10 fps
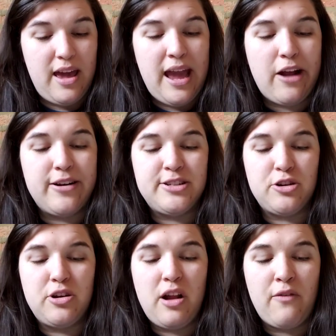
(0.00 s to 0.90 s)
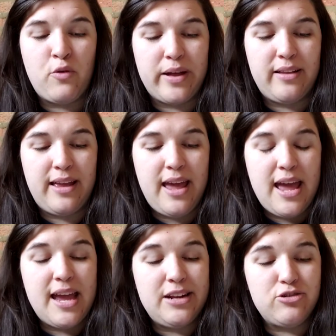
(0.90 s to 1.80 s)
Harry turned it off quickly
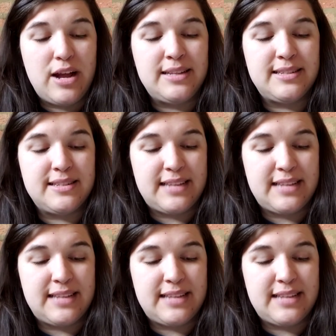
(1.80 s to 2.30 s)
and dressed